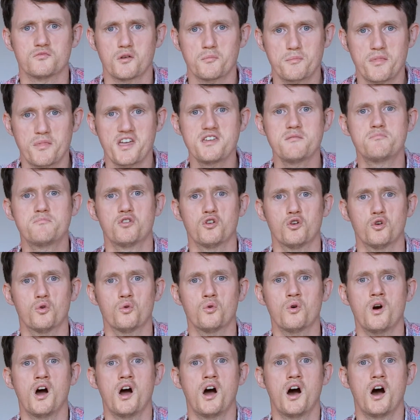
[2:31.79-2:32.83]
that
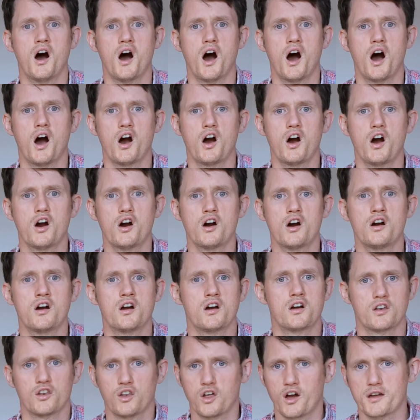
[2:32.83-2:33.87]
people are
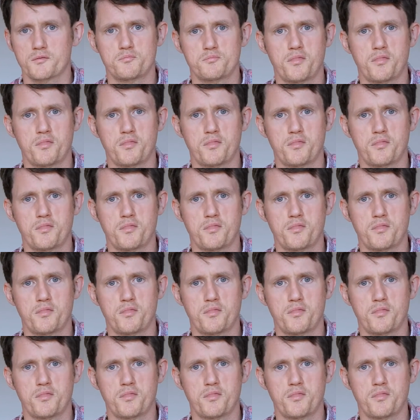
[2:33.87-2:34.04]
like